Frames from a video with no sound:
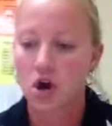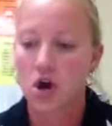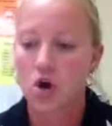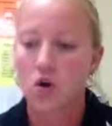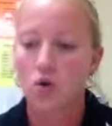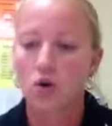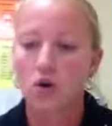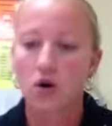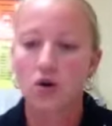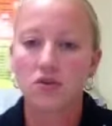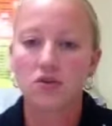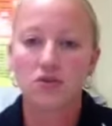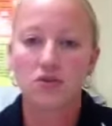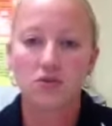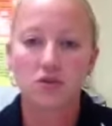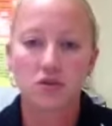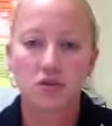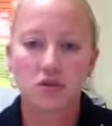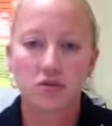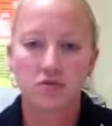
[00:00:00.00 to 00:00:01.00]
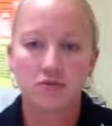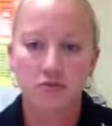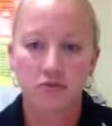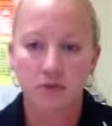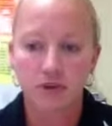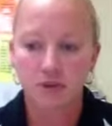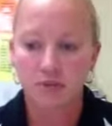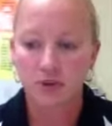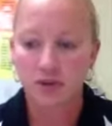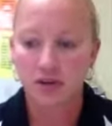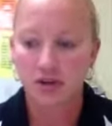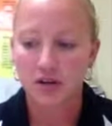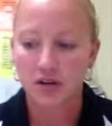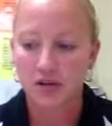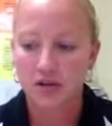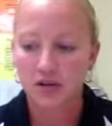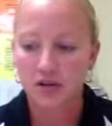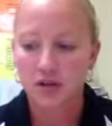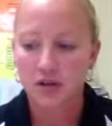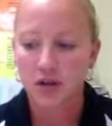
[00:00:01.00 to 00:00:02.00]
or also learn from their
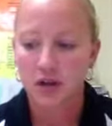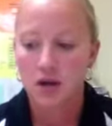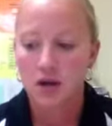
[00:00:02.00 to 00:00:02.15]
peers.